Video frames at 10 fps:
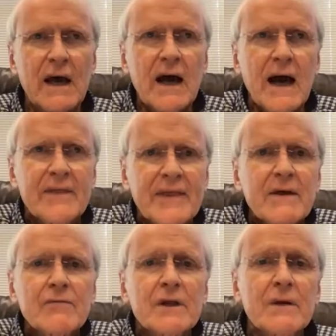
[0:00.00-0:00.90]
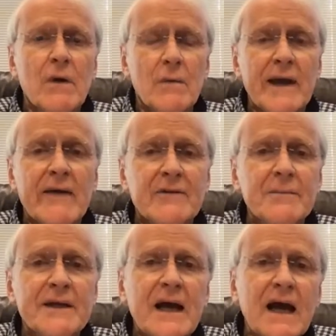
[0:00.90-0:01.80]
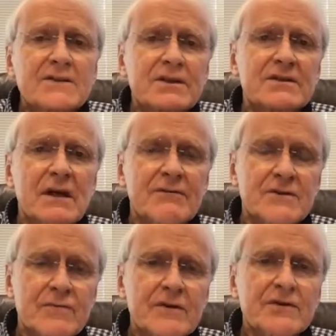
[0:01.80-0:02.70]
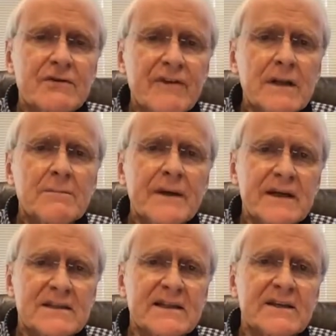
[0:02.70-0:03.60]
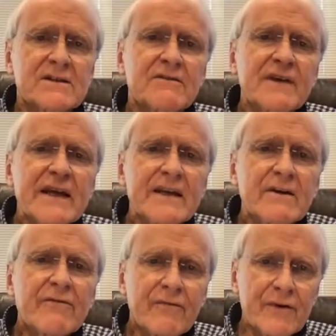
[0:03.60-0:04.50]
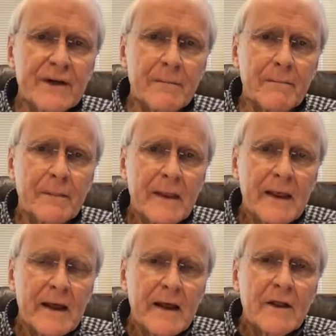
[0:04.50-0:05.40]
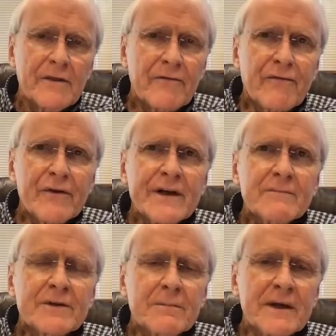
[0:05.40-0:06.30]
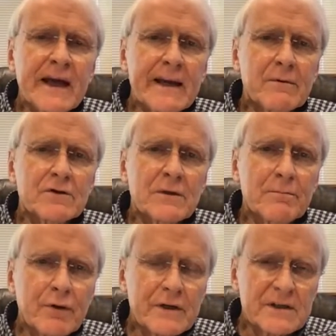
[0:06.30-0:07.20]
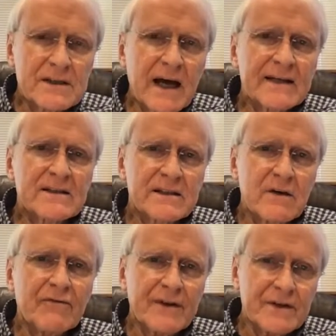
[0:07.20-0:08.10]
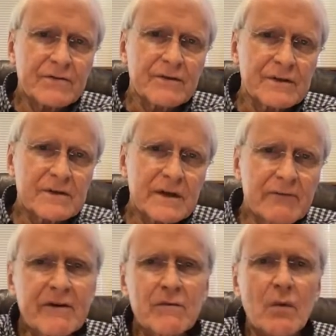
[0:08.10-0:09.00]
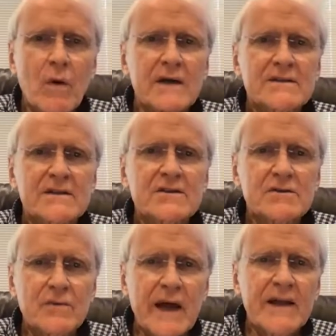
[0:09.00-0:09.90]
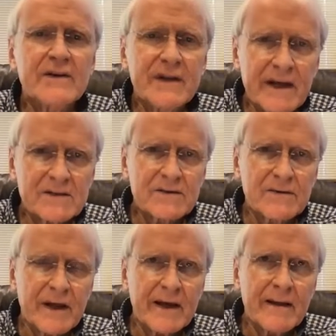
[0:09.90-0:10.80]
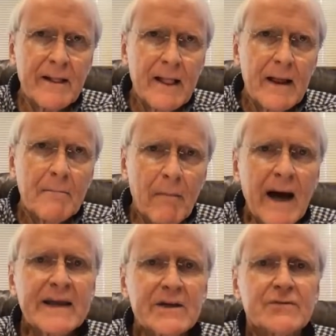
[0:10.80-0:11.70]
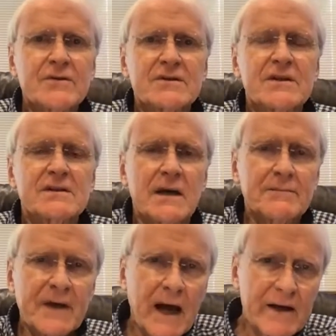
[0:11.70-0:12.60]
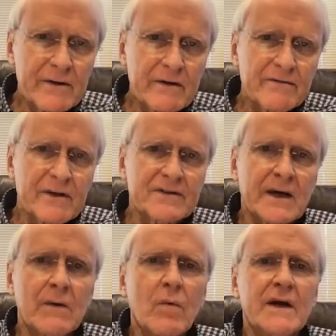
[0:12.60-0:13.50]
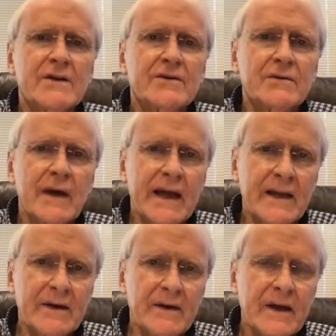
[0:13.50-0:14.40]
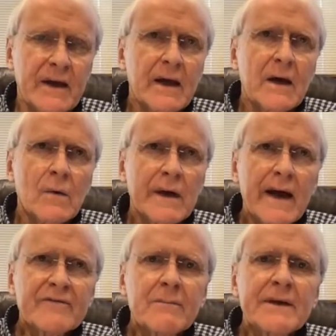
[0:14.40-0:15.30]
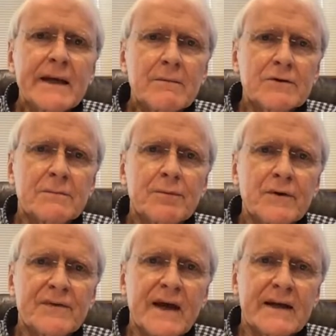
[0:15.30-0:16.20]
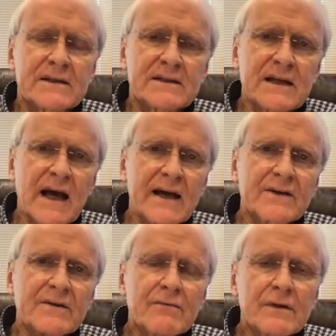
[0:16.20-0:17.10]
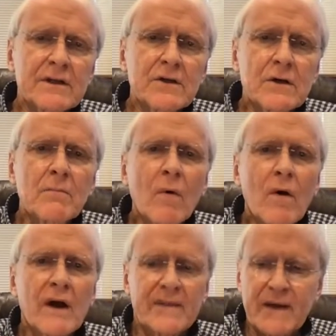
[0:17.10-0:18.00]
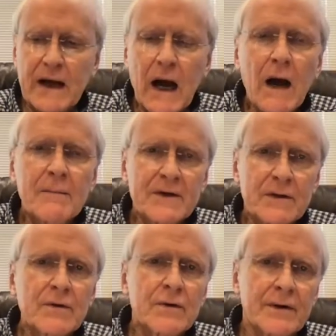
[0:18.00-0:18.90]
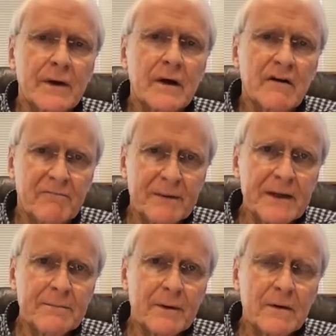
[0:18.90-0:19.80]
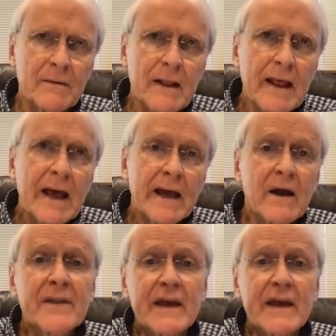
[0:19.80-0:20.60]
I think really what we have to be conscious of is really developing a sense of inner freedom. The freedom to be able to put aside self-interest. Everyone wants this to end yesterday. My interest is I'm tired of this. I want it to end. We have to be able to put that aside to really look more at the common good of people. And on the